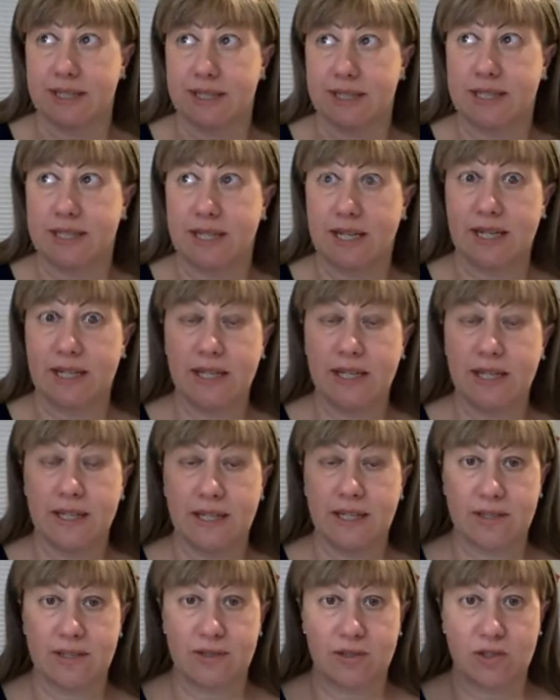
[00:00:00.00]
seeing,
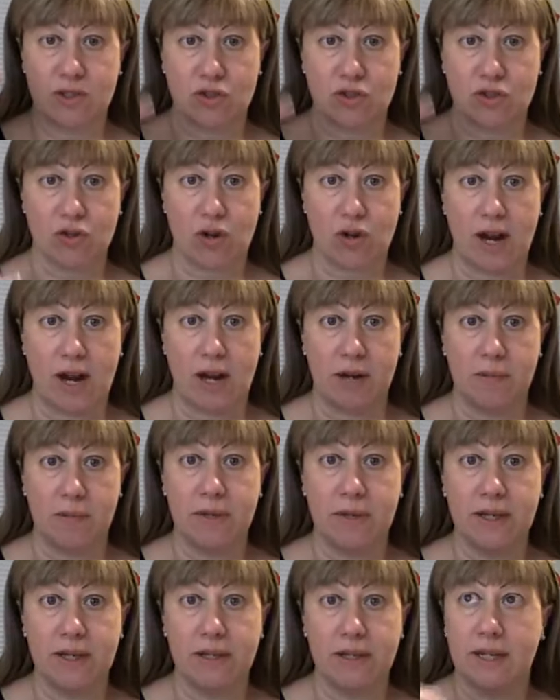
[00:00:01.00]
he's
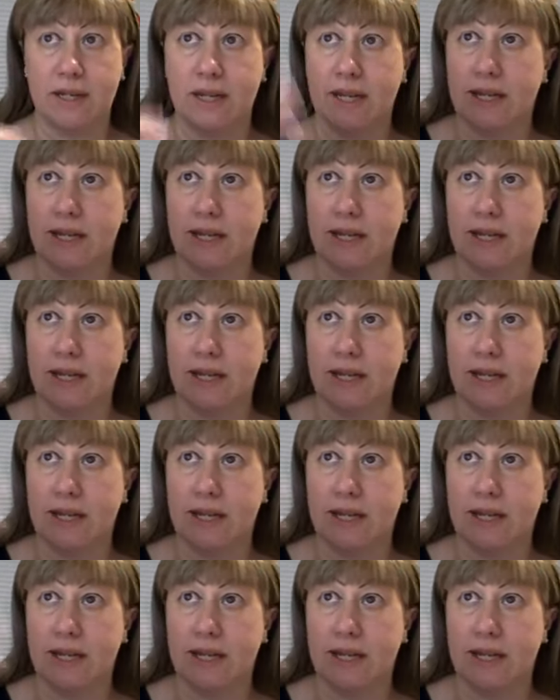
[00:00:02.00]
describing.